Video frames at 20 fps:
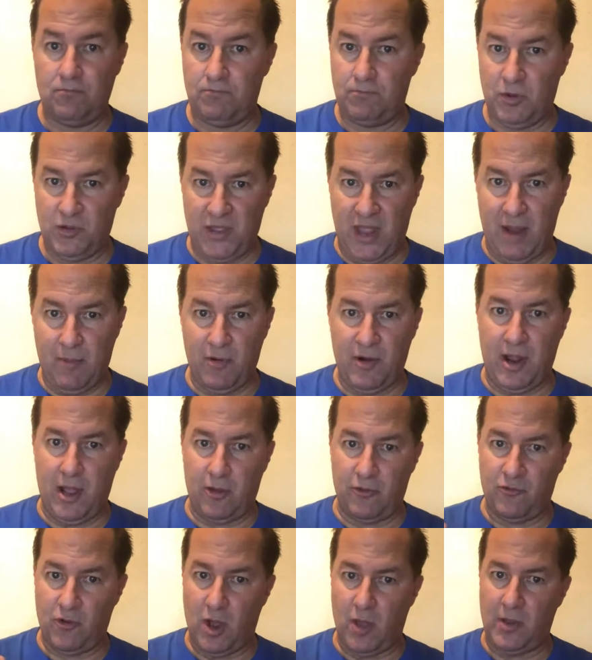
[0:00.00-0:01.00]
Put the hammer
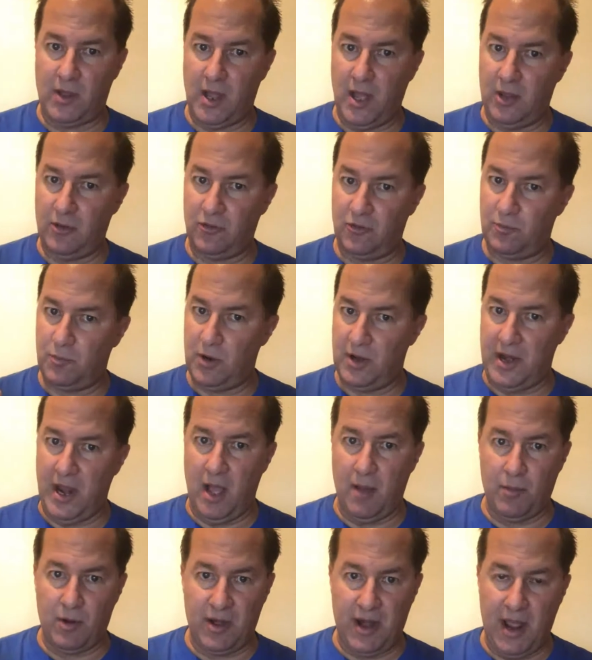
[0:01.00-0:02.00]
down, draw the guns, put it
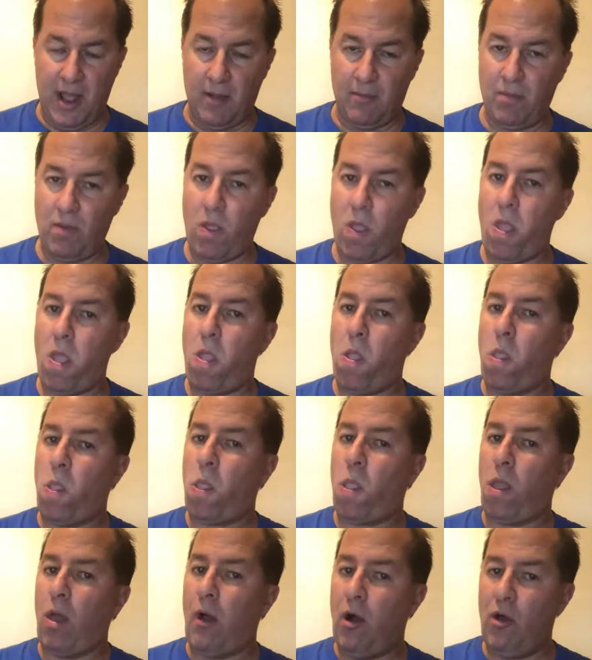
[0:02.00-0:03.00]
down, put it down.
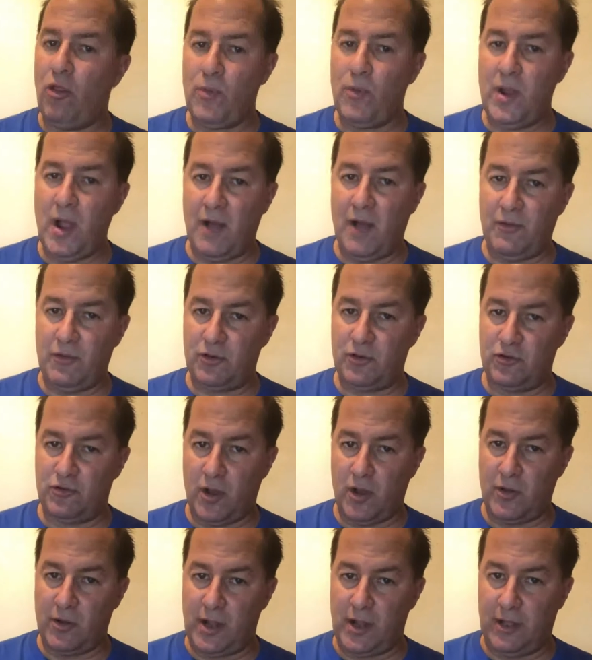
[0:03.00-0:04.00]
All 3 officers
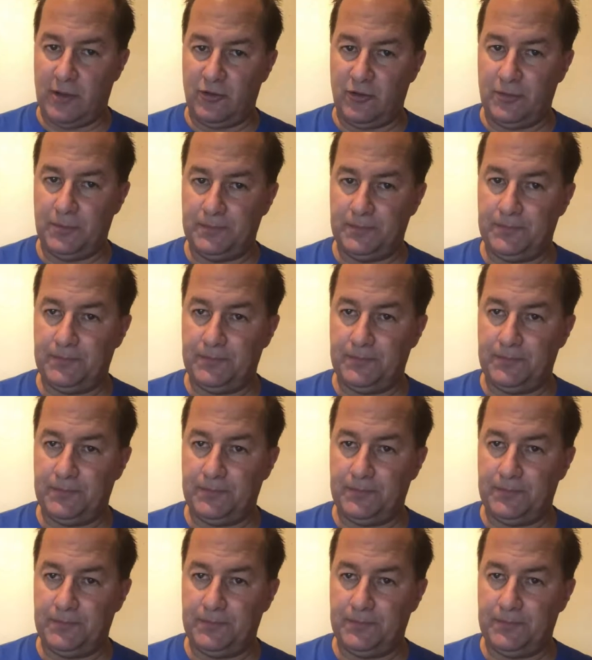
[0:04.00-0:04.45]
draw their guns.